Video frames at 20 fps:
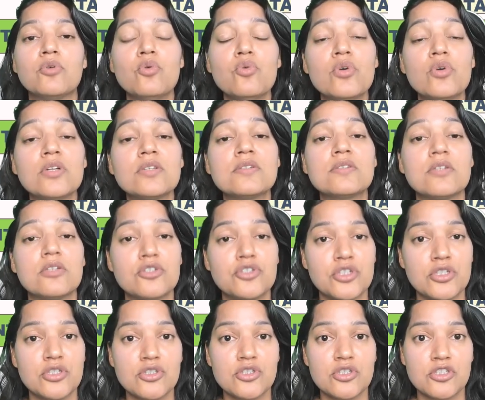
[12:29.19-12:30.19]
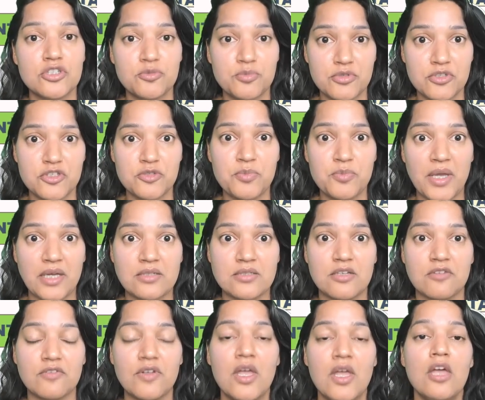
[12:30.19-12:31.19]
Google search engine's
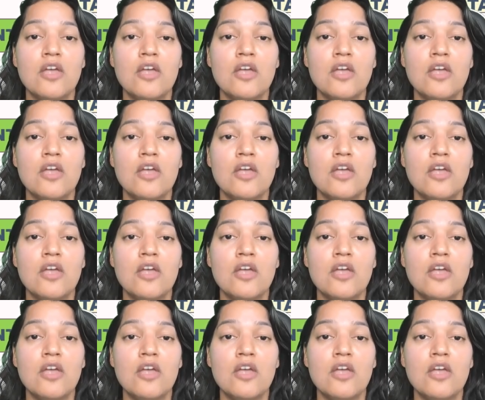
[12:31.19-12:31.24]
perspective.